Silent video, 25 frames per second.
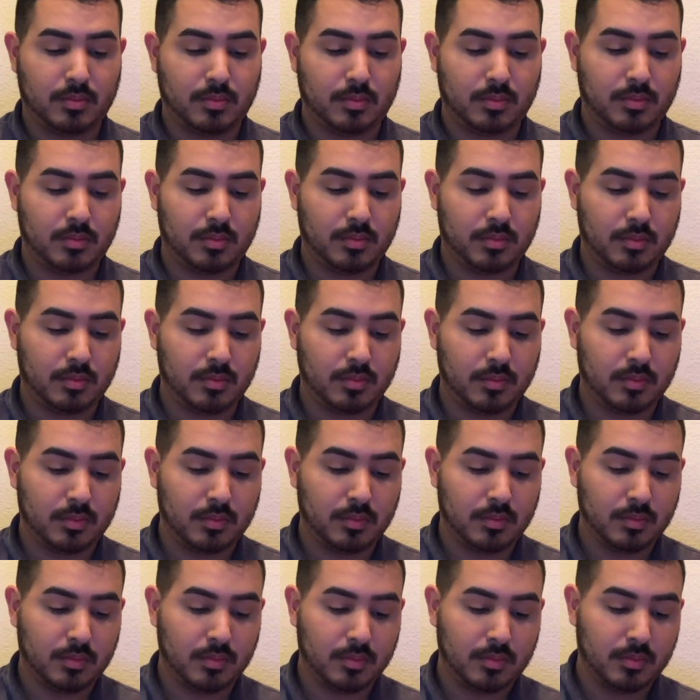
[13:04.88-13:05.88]

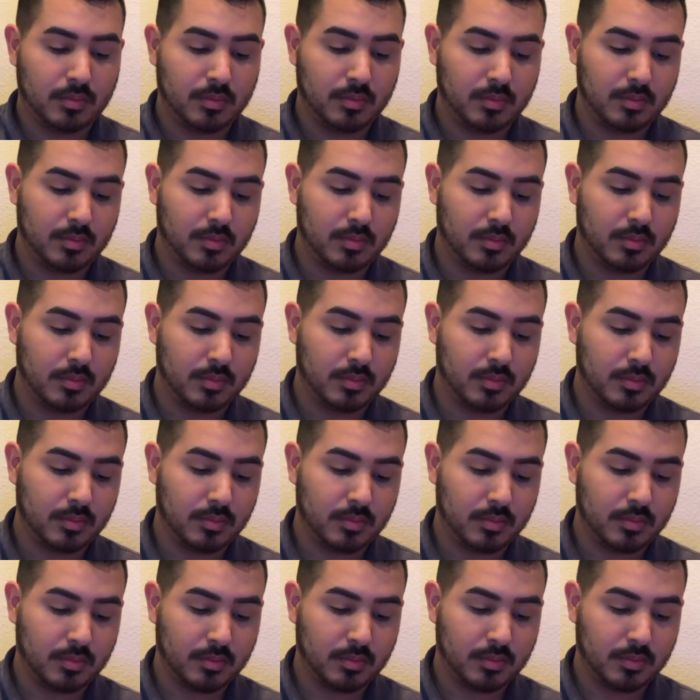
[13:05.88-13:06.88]

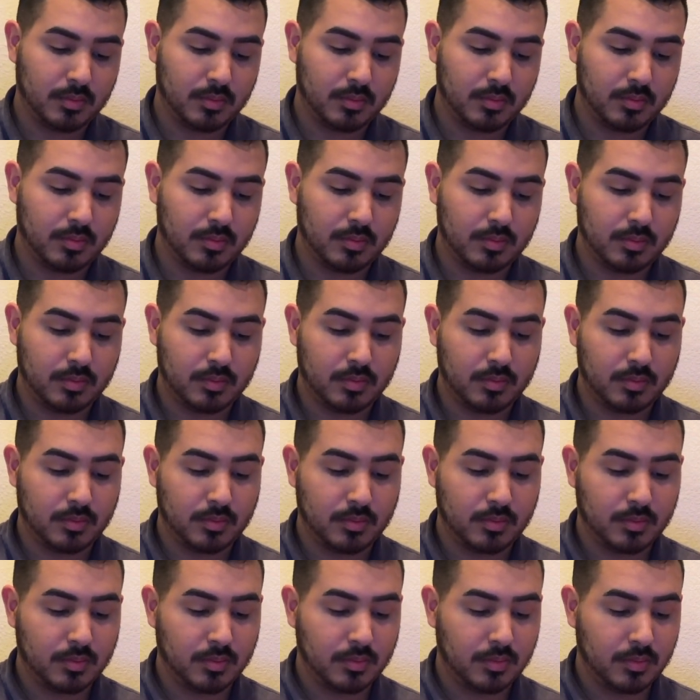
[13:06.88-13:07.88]

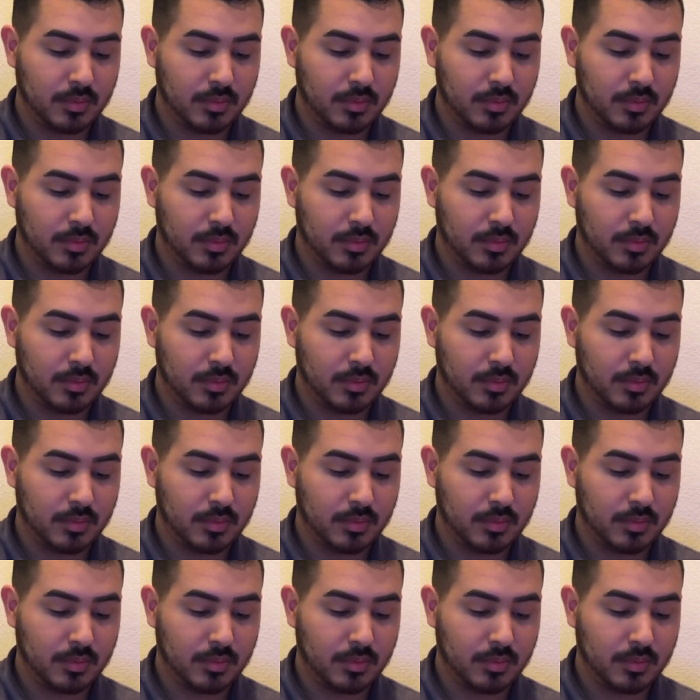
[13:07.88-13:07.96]
No words are spoken by the person on screen.